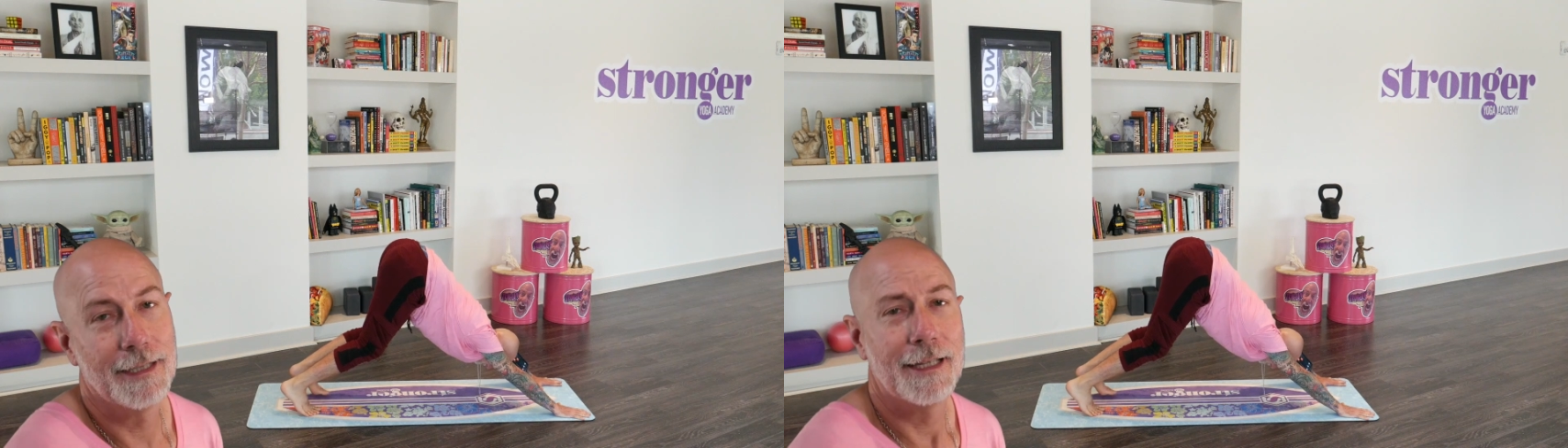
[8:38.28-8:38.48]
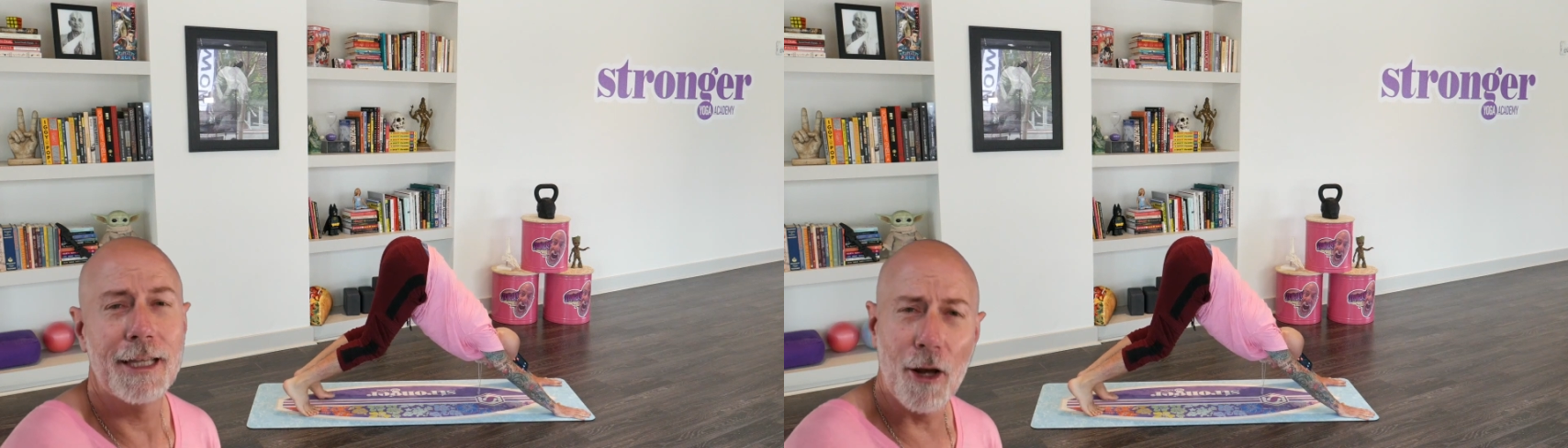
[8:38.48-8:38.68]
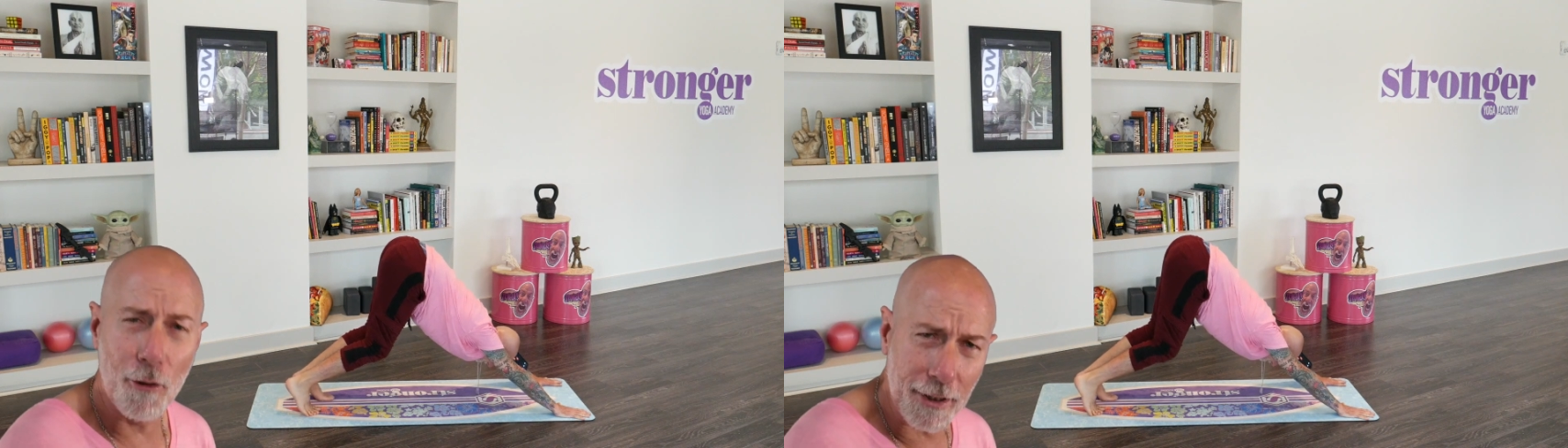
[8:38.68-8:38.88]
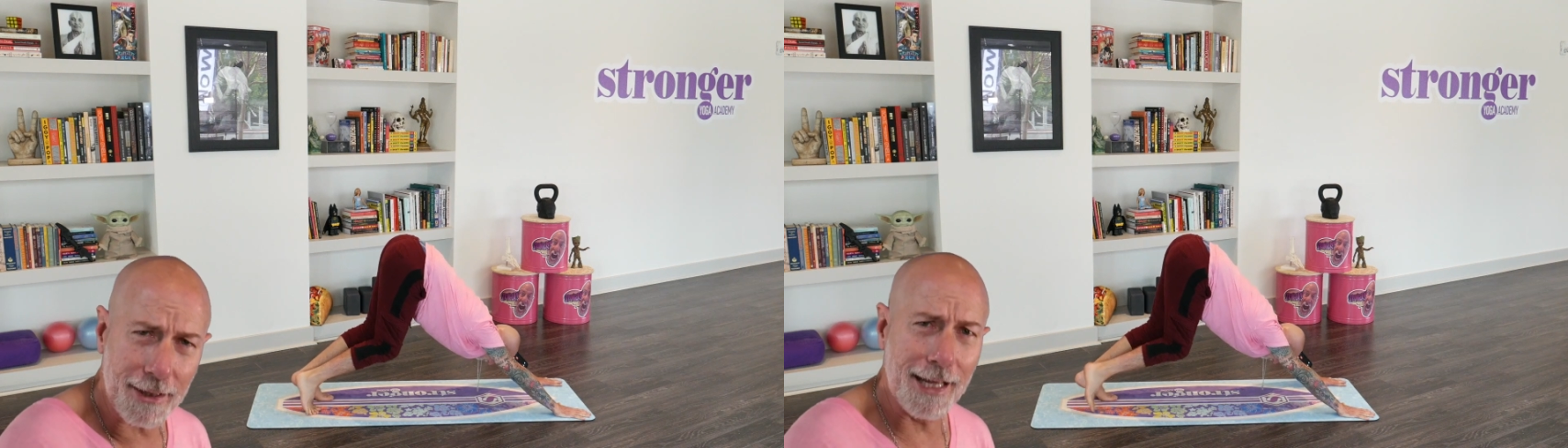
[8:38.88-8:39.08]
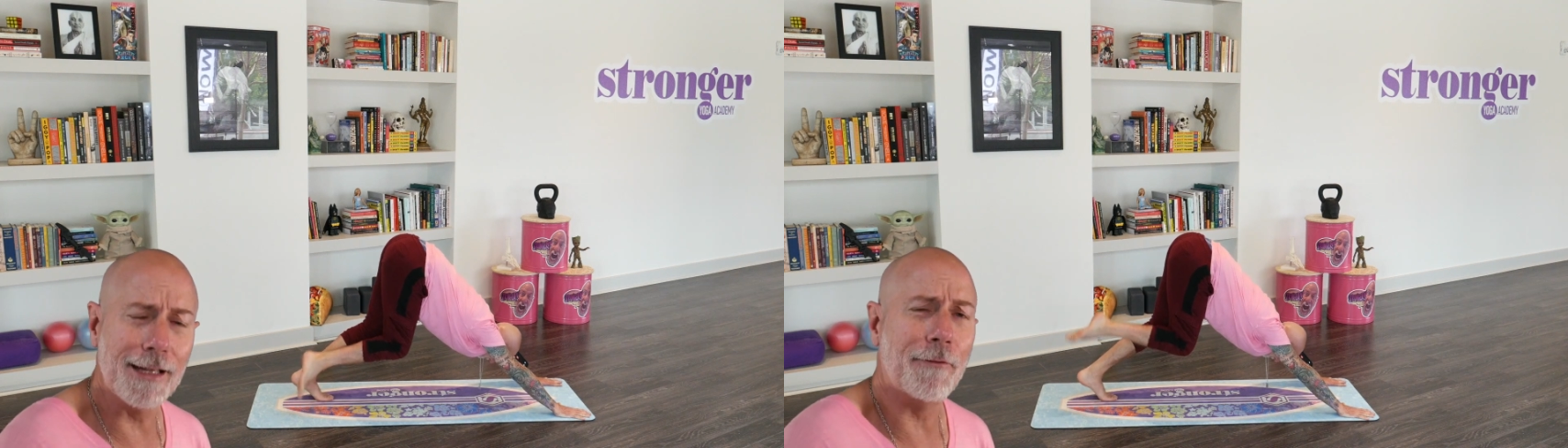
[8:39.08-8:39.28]
The only
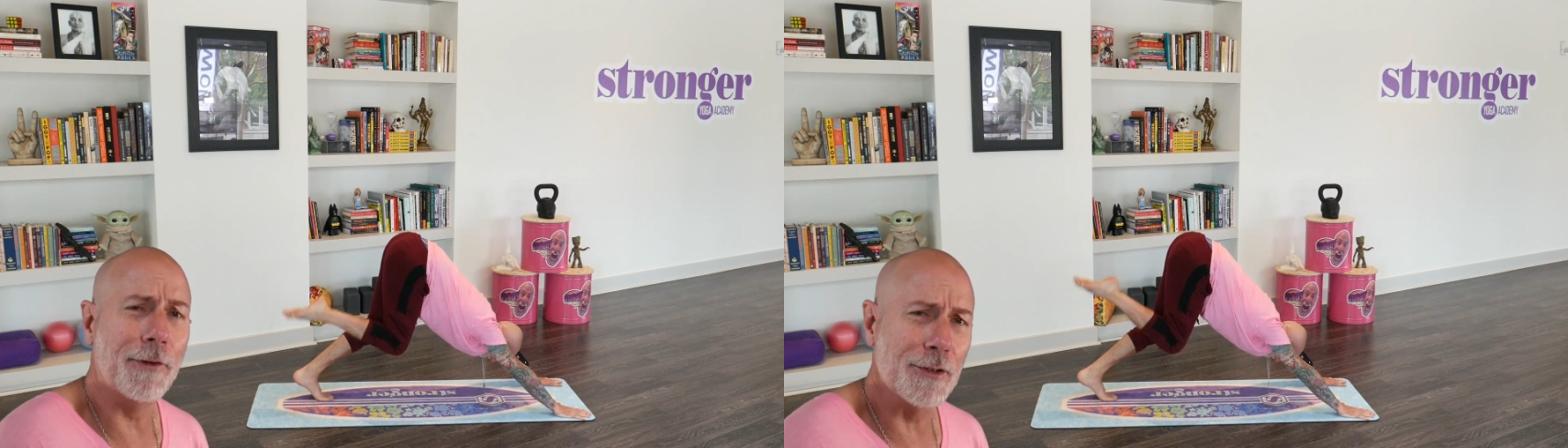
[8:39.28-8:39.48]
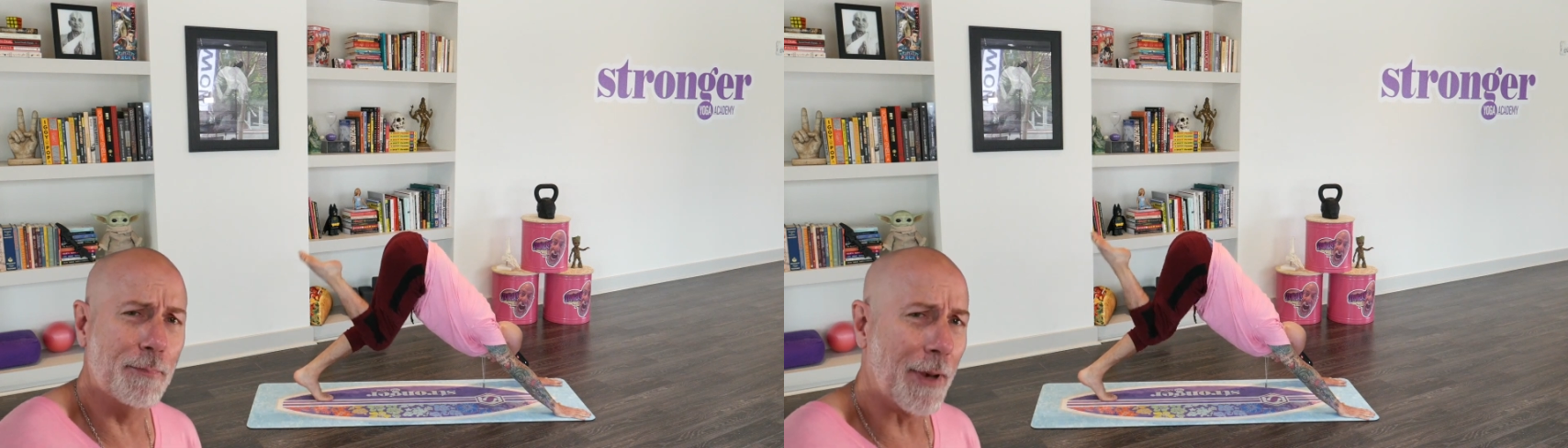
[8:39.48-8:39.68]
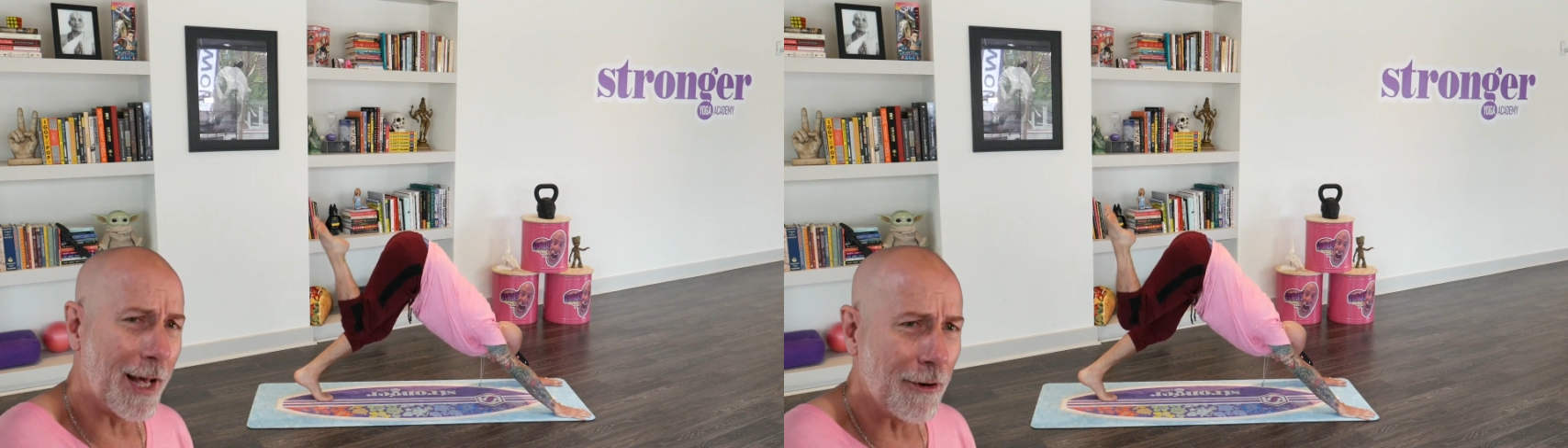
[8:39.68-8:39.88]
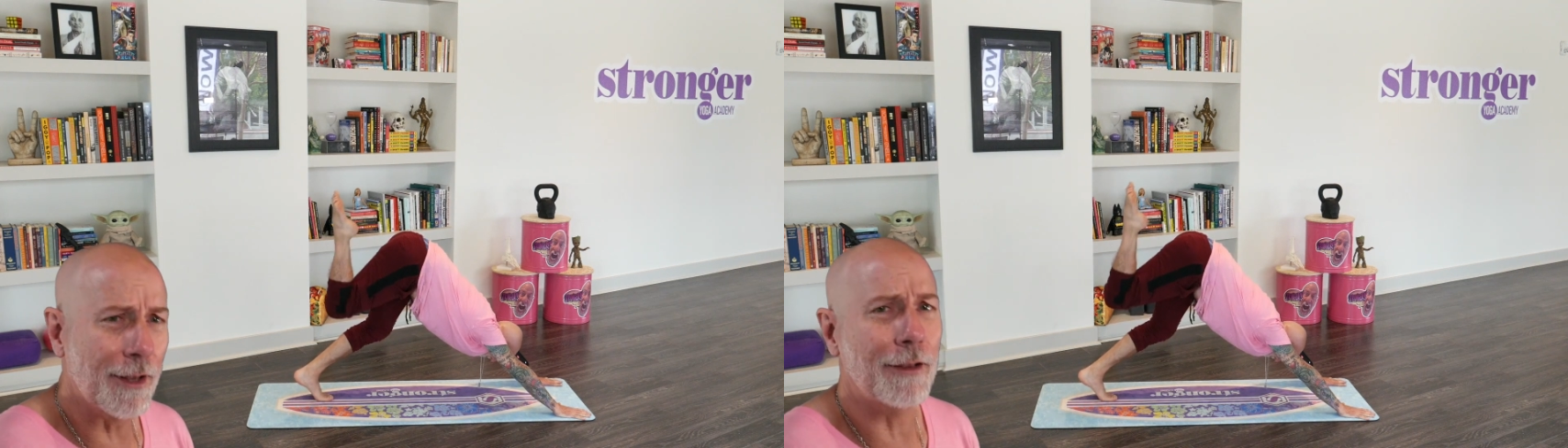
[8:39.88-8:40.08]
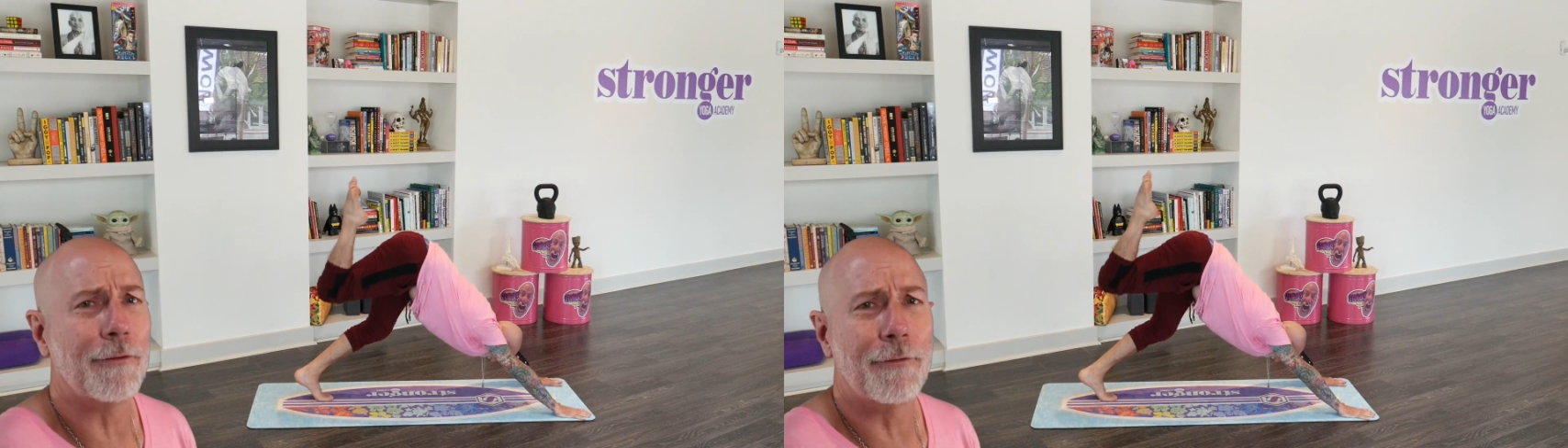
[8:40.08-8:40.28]
thing that feels better
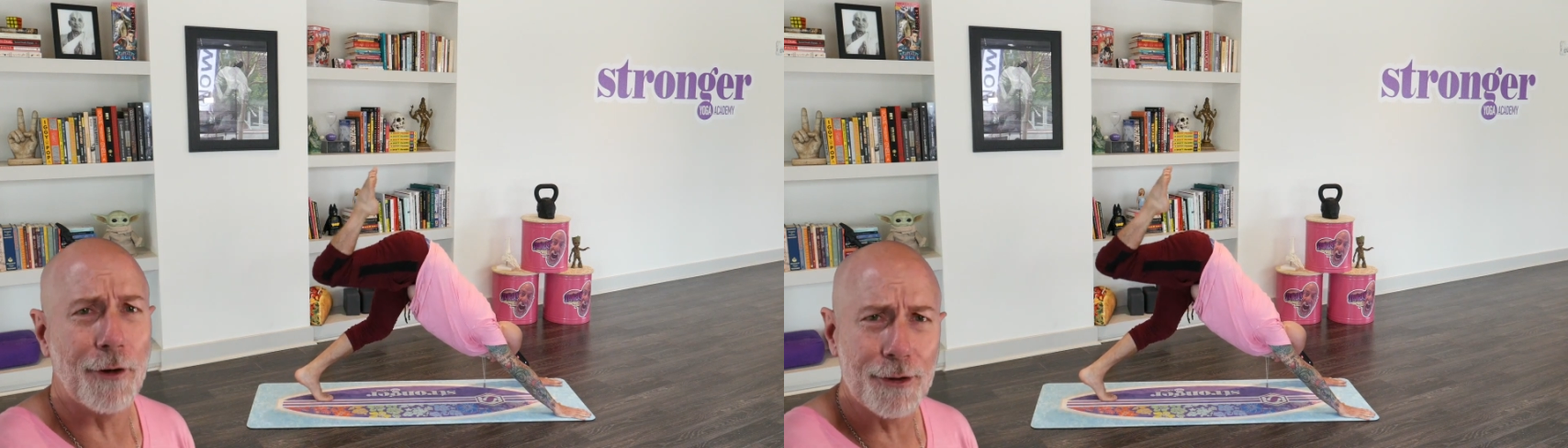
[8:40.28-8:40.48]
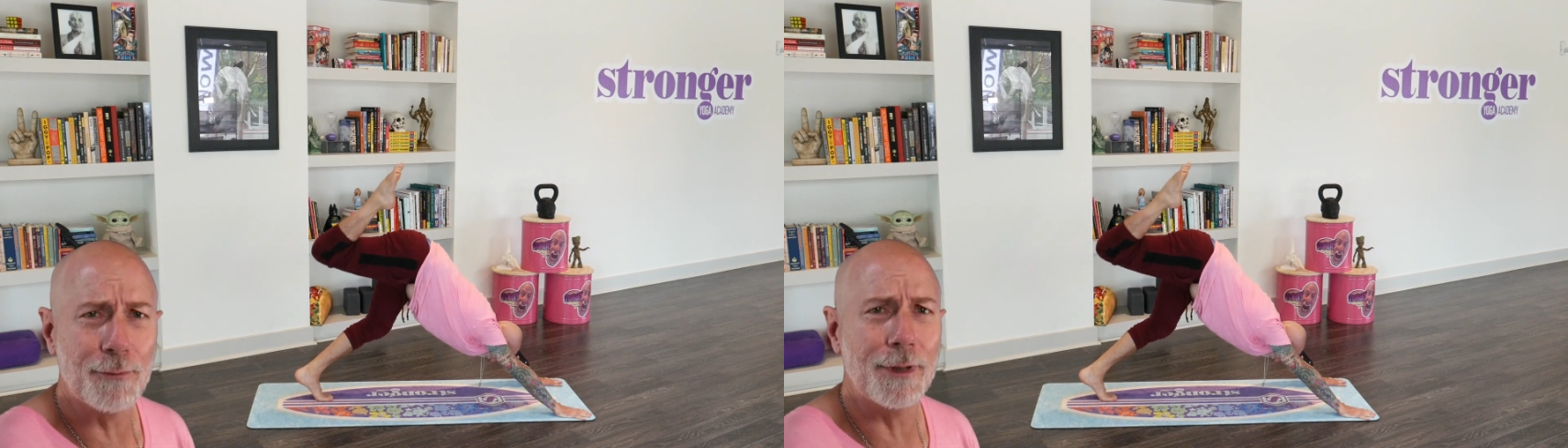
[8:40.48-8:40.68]
than the first